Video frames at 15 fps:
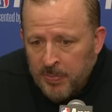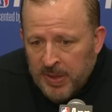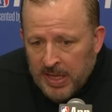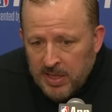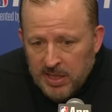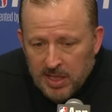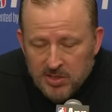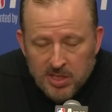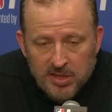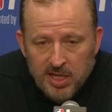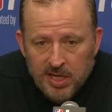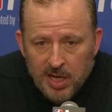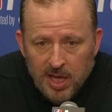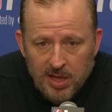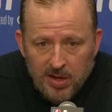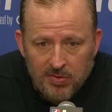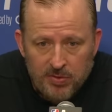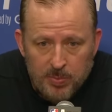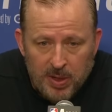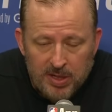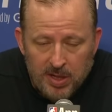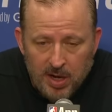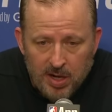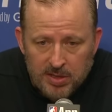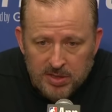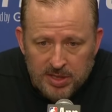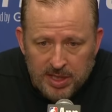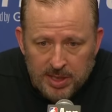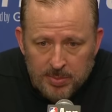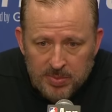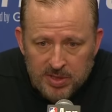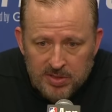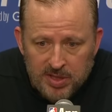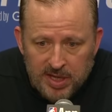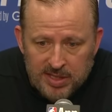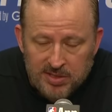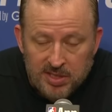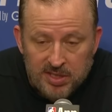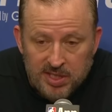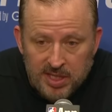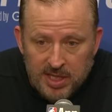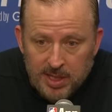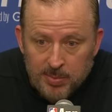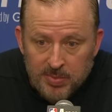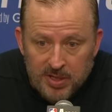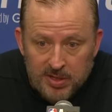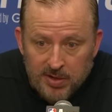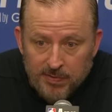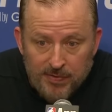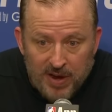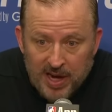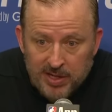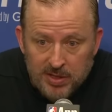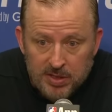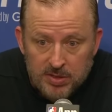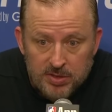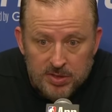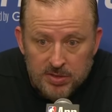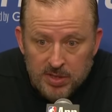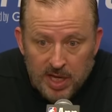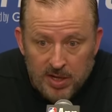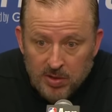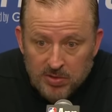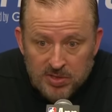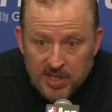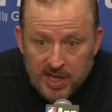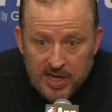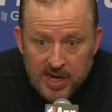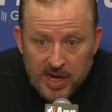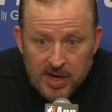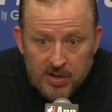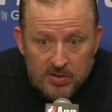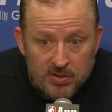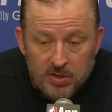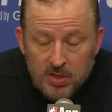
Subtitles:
that's the thing I love about our team. It's a team. They're fighters. They don't stay down.